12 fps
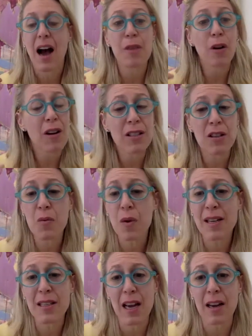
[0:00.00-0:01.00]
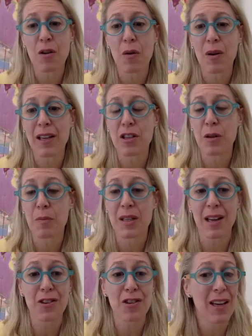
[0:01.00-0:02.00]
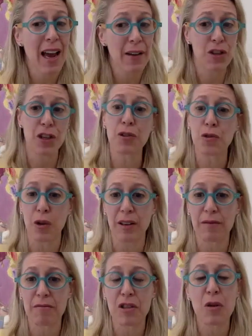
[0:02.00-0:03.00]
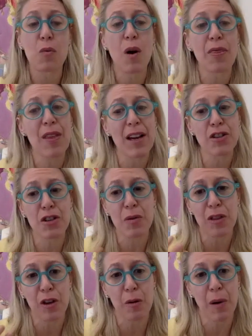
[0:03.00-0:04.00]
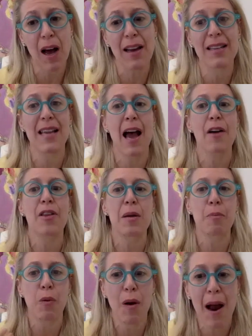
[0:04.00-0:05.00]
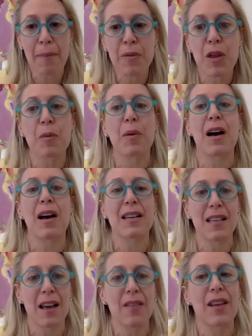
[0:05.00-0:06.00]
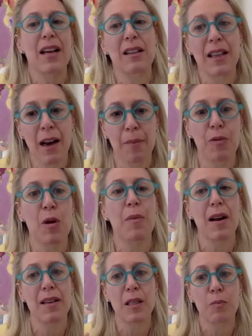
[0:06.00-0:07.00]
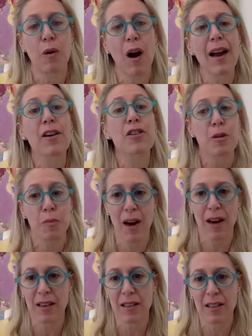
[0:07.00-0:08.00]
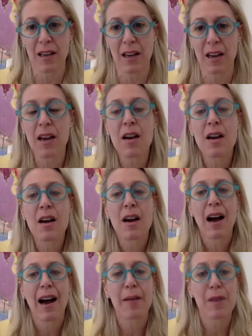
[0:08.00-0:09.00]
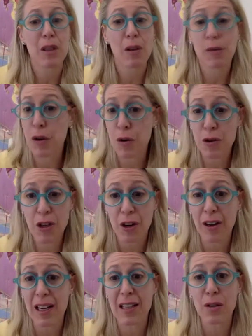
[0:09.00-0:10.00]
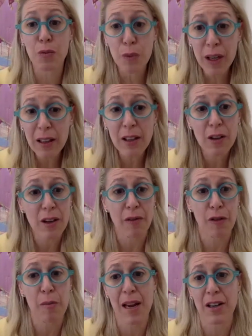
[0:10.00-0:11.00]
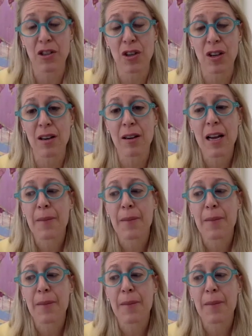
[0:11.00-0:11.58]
They're also one day going to potentially have children. So what they do with their bodies, how they prep their bodies, how they clean up their bodies prior to pregnancy, Um, in the future is really good information.